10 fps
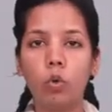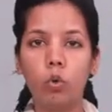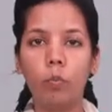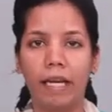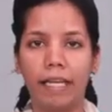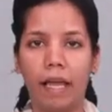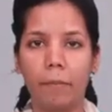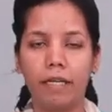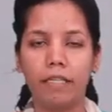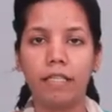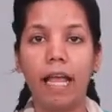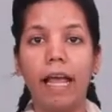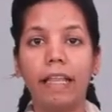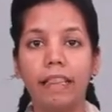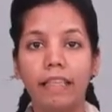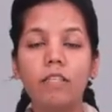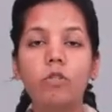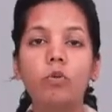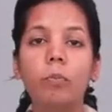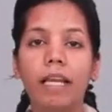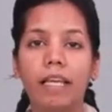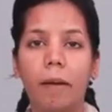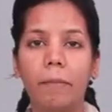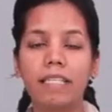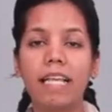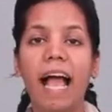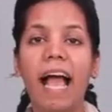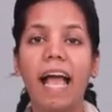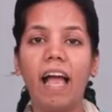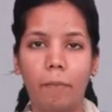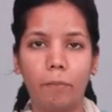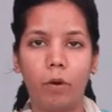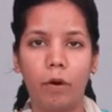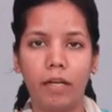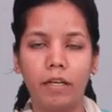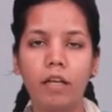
two male gametes and these two male gametes are haploid.